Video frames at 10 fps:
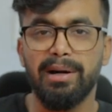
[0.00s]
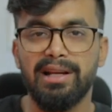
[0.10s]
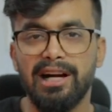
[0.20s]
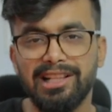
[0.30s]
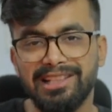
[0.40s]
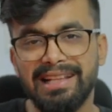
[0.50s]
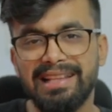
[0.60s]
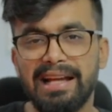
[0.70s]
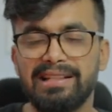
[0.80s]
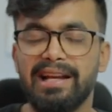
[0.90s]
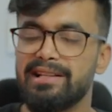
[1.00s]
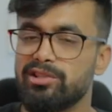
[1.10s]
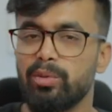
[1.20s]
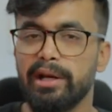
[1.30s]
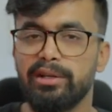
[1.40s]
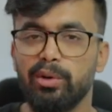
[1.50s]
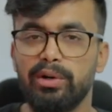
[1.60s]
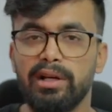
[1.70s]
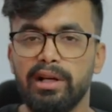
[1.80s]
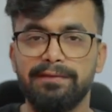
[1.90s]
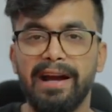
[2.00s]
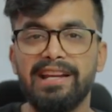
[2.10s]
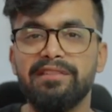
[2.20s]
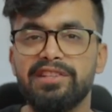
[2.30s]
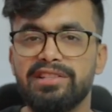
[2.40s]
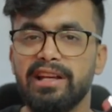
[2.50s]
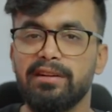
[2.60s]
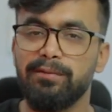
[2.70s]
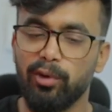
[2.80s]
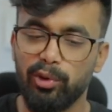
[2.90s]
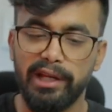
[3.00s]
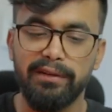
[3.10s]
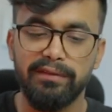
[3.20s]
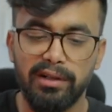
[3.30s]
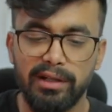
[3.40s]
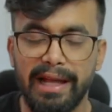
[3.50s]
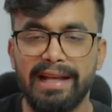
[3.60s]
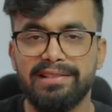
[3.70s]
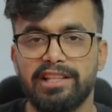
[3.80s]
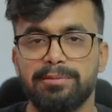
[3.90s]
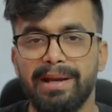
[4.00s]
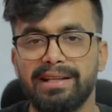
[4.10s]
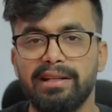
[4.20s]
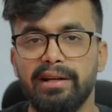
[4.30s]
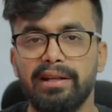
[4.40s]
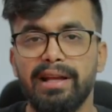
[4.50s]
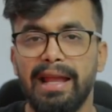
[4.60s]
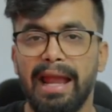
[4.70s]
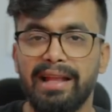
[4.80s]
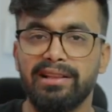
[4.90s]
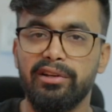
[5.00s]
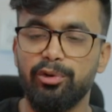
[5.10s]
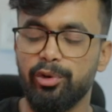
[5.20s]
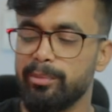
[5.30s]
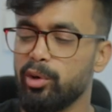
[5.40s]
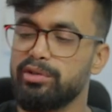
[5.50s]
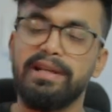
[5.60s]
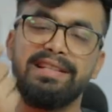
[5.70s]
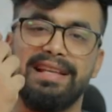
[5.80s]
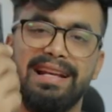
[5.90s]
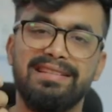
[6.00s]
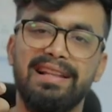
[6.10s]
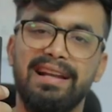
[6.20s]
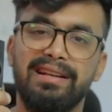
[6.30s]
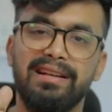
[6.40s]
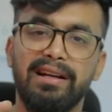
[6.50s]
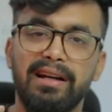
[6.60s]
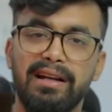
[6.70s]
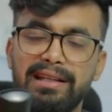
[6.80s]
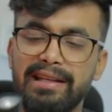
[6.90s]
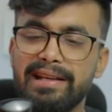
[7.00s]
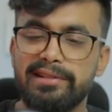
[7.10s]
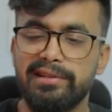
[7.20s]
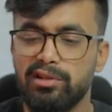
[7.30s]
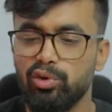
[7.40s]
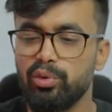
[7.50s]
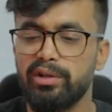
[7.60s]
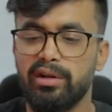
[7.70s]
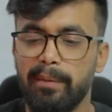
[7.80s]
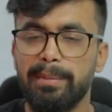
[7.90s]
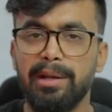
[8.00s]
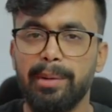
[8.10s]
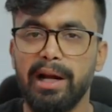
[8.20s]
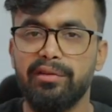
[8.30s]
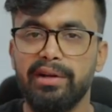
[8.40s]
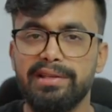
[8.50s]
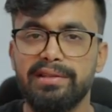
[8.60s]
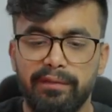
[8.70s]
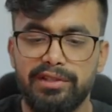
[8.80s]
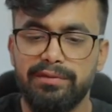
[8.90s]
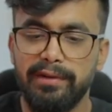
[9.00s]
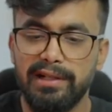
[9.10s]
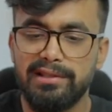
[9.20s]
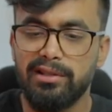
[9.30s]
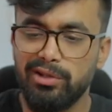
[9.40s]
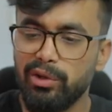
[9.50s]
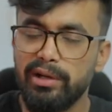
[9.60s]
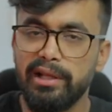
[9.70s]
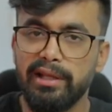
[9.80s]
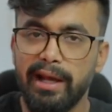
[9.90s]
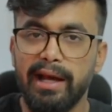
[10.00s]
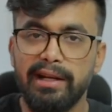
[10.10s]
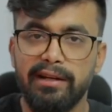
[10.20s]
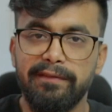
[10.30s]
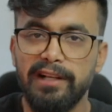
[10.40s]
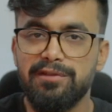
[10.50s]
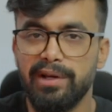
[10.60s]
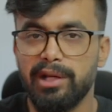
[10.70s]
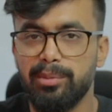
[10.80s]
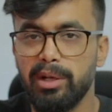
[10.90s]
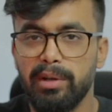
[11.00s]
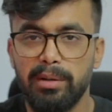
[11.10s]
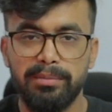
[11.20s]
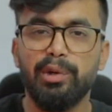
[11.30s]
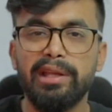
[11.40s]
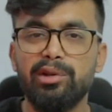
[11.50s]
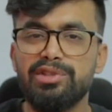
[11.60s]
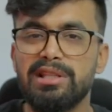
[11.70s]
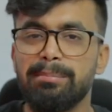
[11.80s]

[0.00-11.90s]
But other than that, it's quite good. The Fire T V Stick four K work as expected and the new remote is excellent. It takes two triple A batteries which feels good in the hand and feels very premium. You can use